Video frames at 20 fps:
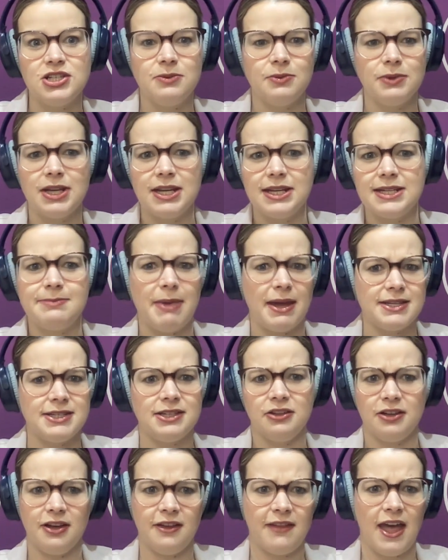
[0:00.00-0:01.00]
you wouldn't expect to
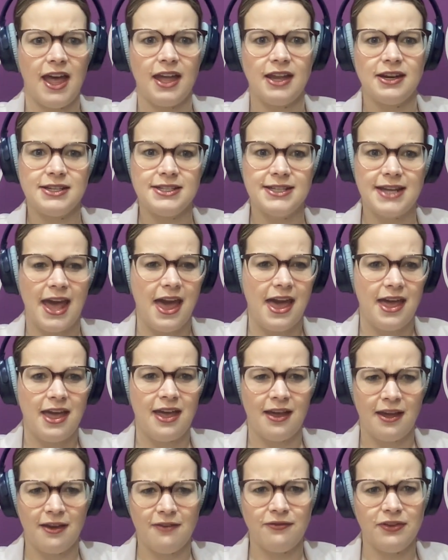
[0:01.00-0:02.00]
learn that in a
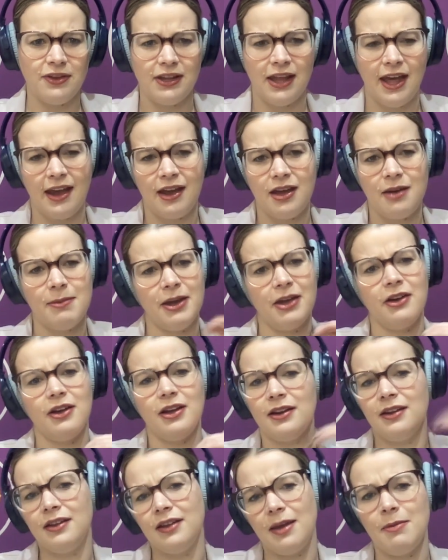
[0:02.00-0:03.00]
day and feel like, oh my
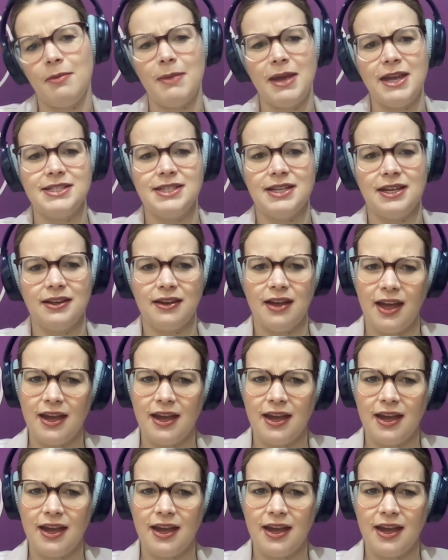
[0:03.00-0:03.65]
God, I'm amazing.